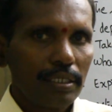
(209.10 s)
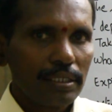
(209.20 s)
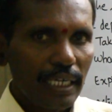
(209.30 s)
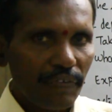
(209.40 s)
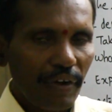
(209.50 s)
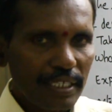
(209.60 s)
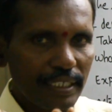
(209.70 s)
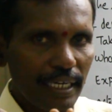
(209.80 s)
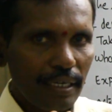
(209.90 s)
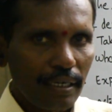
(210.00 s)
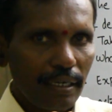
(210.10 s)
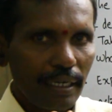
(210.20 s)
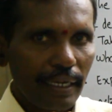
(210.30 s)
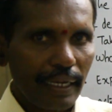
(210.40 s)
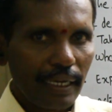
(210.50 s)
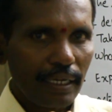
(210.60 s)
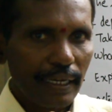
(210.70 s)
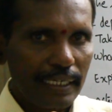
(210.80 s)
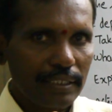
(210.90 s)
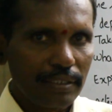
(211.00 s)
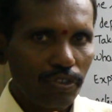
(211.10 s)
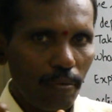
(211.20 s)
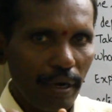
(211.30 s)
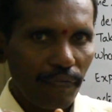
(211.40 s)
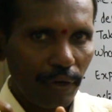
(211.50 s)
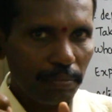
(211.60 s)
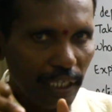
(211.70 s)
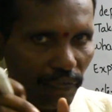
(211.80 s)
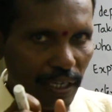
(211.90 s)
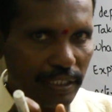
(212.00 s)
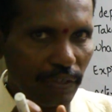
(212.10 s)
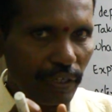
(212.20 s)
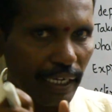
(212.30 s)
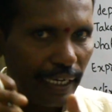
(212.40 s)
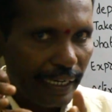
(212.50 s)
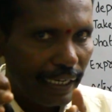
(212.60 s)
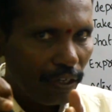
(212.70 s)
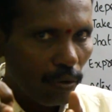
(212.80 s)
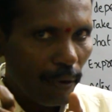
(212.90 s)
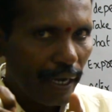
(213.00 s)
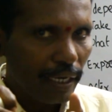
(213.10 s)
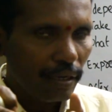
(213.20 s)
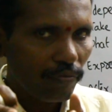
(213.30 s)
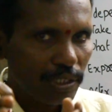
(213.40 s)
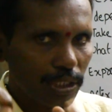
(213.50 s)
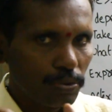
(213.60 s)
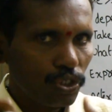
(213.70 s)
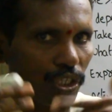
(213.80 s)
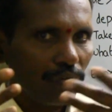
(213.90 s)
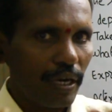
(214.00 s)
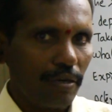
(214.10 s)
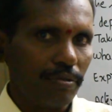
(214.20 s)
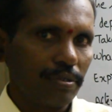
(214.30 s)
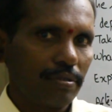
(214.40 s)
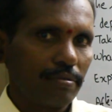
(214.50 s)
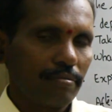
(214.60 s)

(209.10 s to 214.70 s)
That function gets the domain. From that function we can get domain by substituting values.